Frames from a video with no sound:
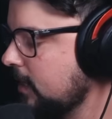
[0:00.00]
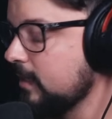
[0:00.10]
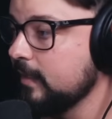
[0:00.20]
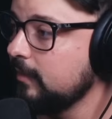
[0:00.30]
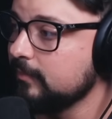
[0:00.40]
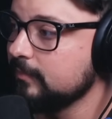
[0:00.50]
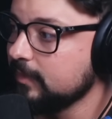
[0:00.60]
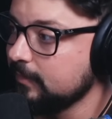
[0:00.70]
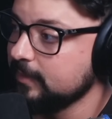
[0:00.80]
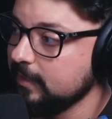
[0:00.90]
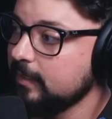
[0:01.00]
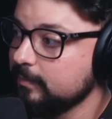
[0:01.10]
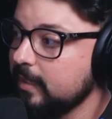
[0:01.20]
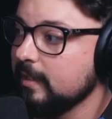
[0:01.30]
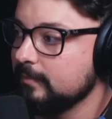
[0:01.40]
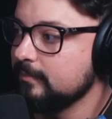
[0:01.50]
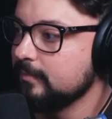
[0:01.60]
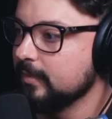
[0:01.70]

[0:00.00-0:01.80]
And they don't, I mean, they could pay him,